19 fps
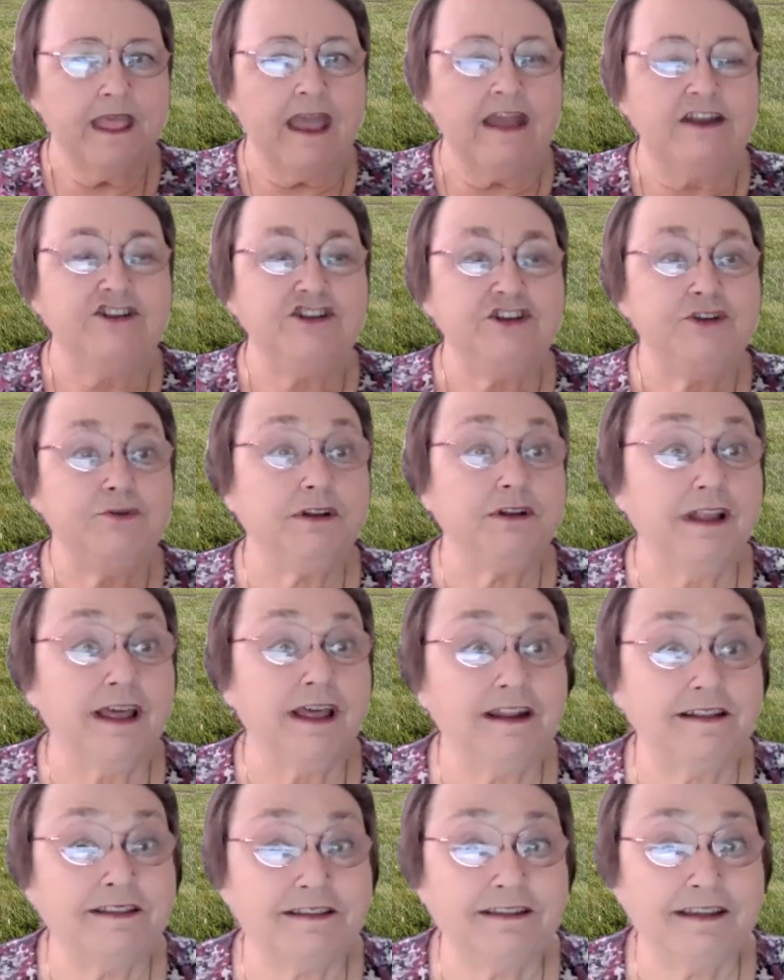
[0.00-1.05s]
And she would
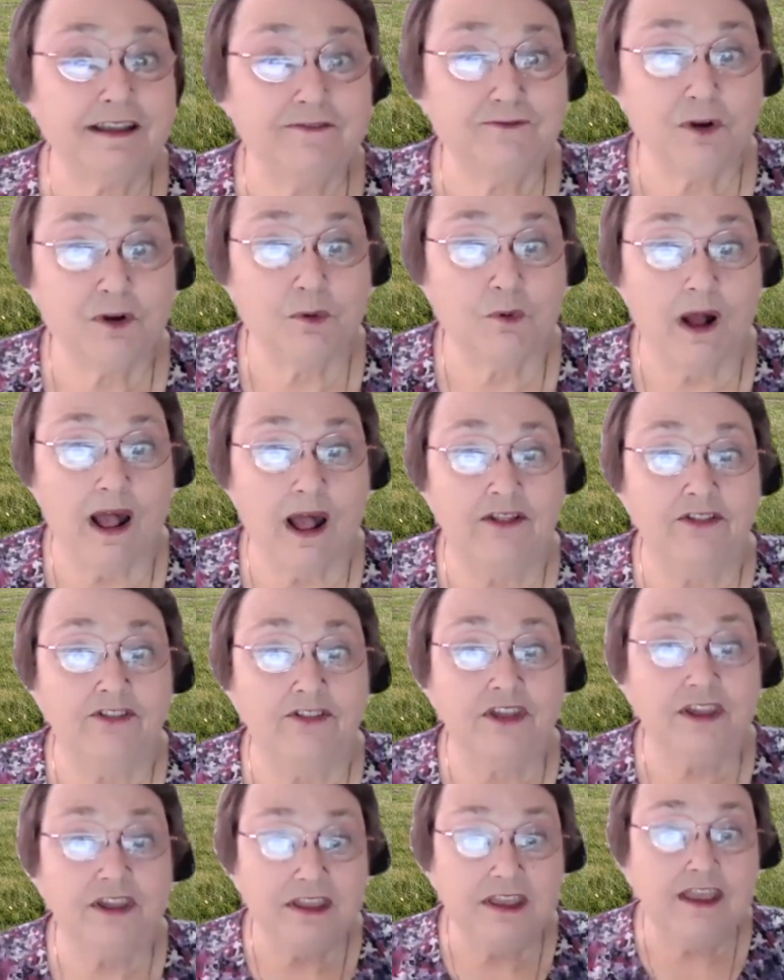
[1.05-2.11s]
let it sit for a while,
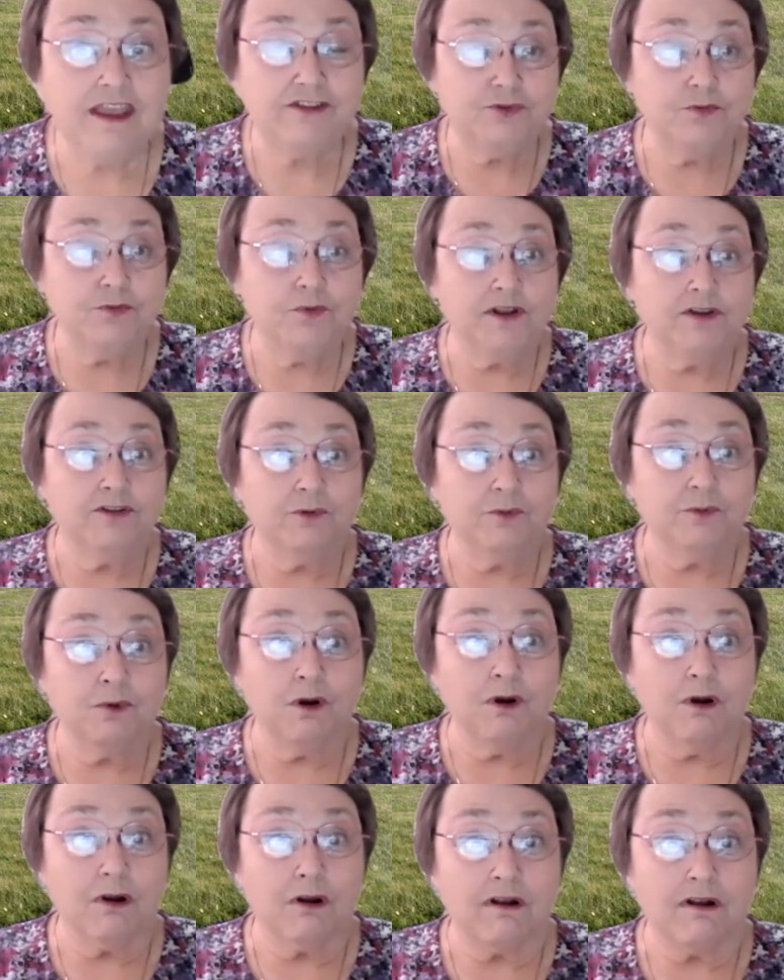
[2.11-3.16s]
and the yeast went to
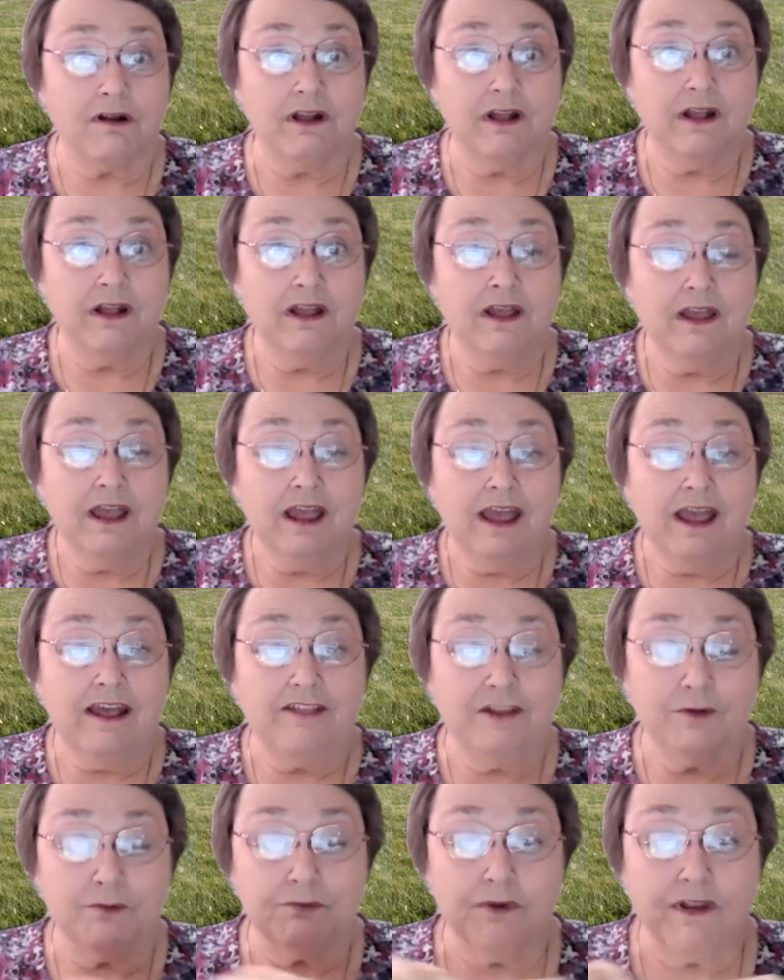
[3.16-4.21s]
work.
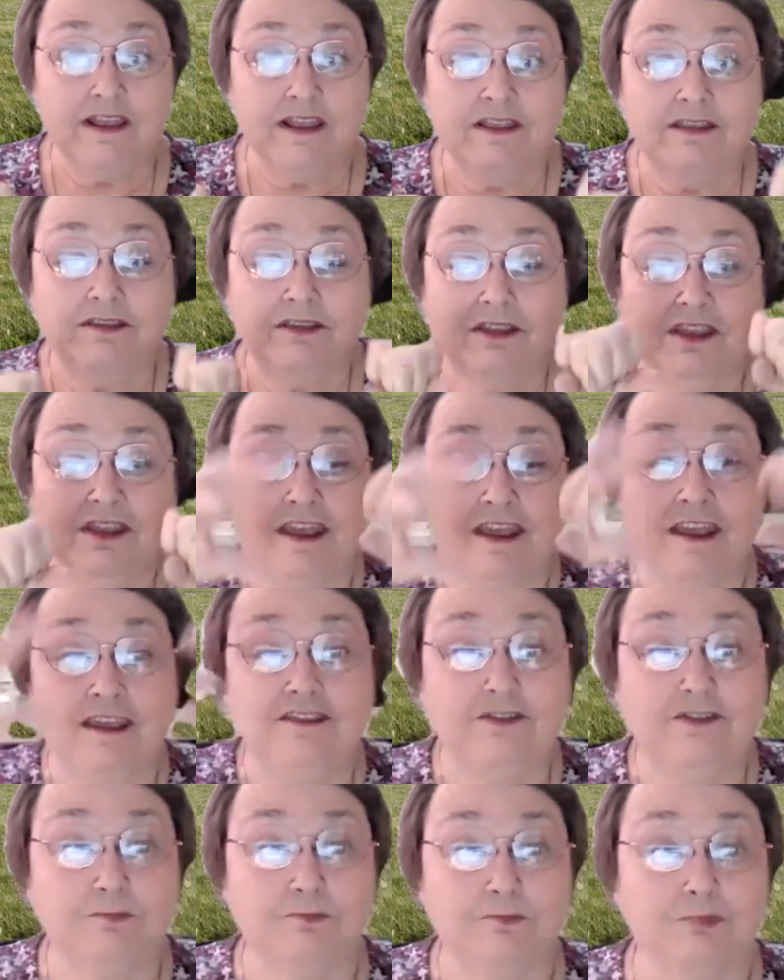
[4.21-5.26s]
And the
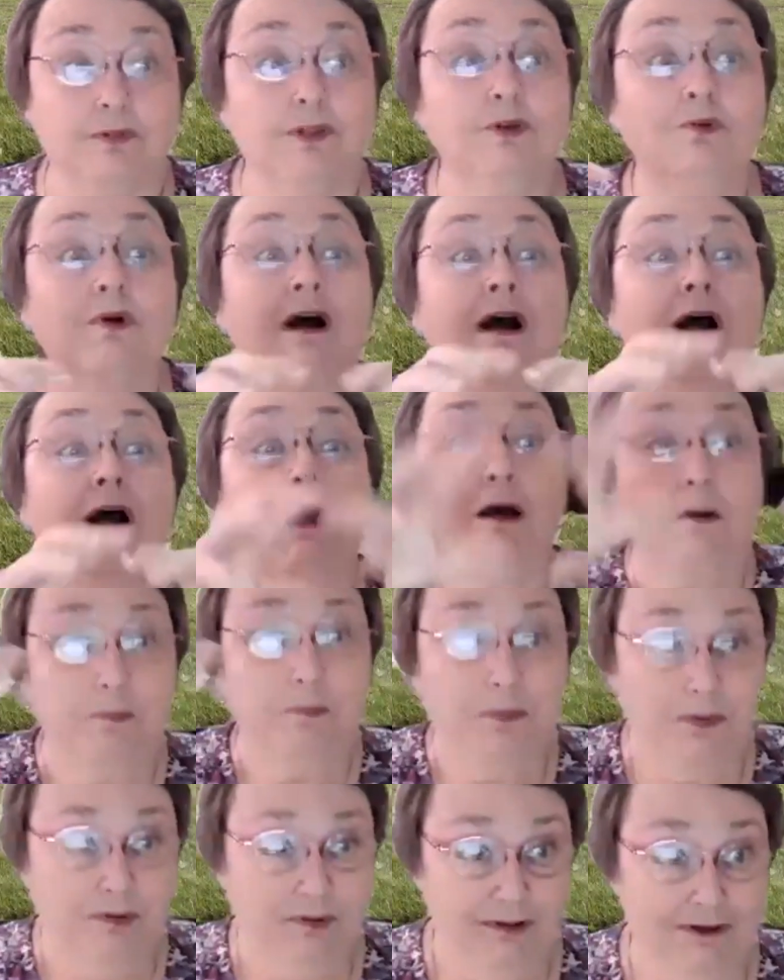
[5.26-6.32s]
yeast blew up
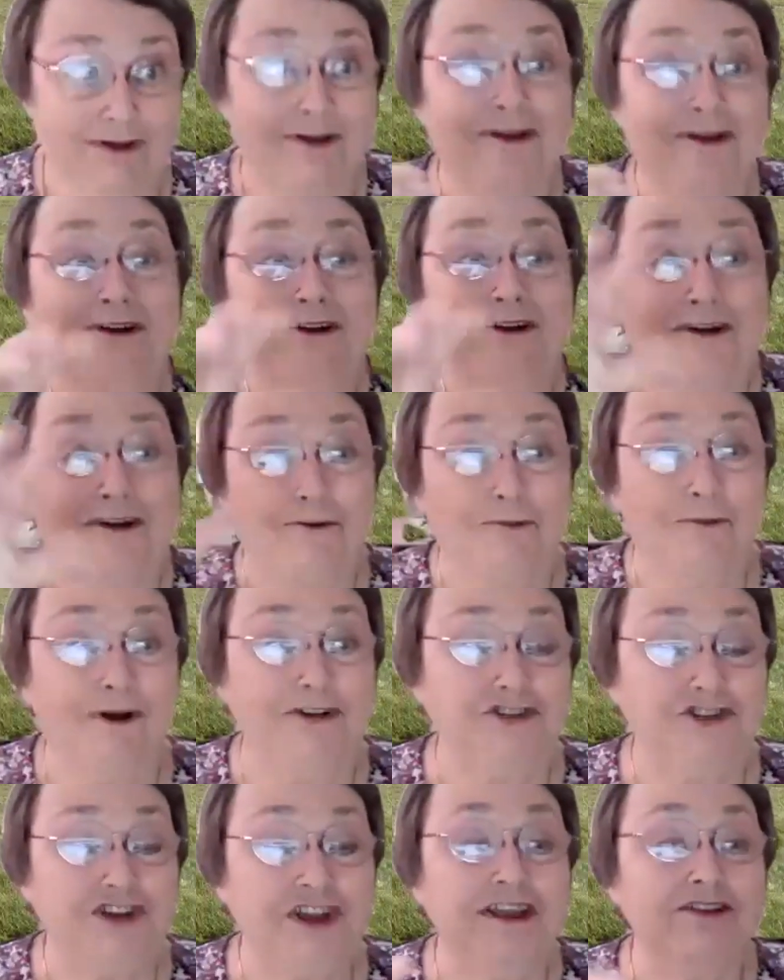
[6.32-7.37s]

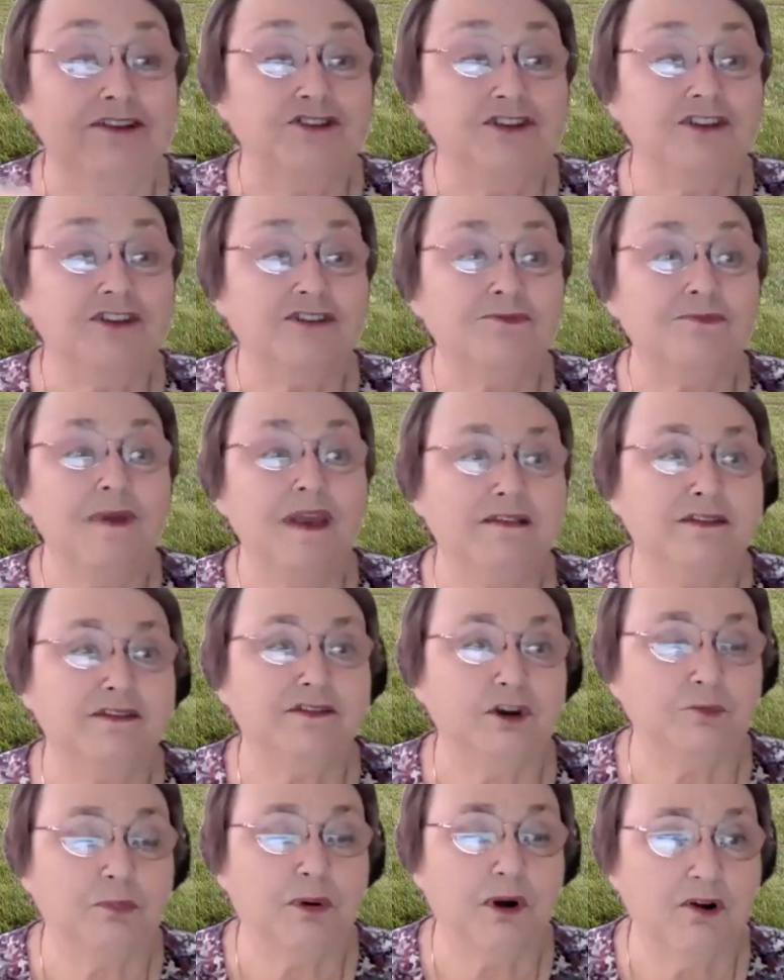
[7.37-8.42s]
what she had just made
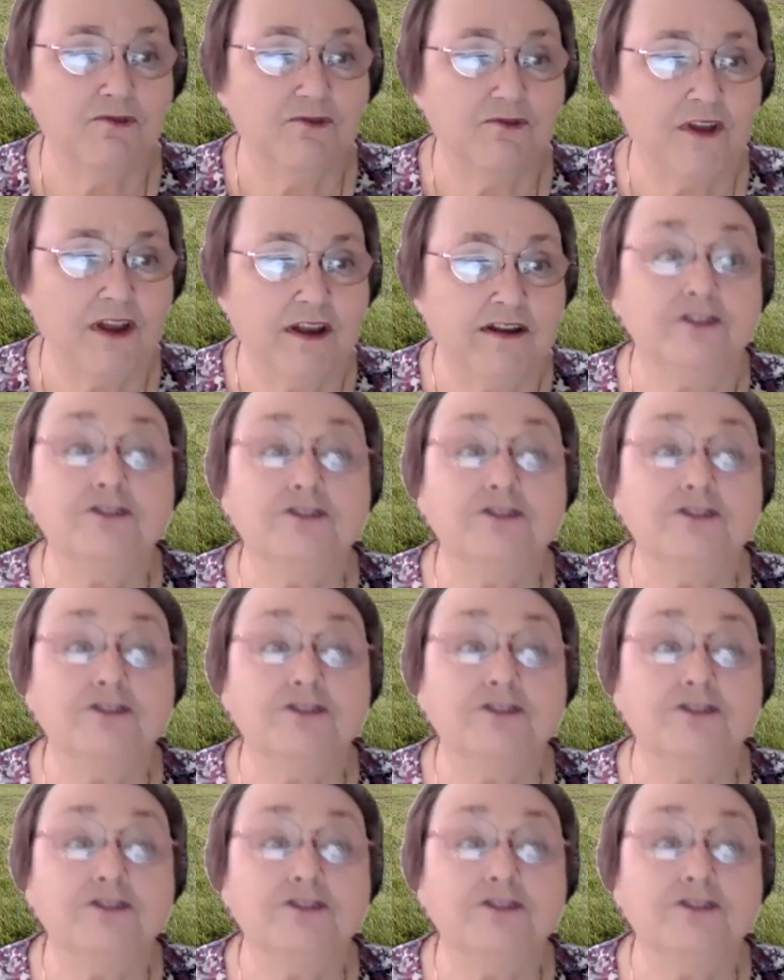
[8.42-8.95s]
so perfect.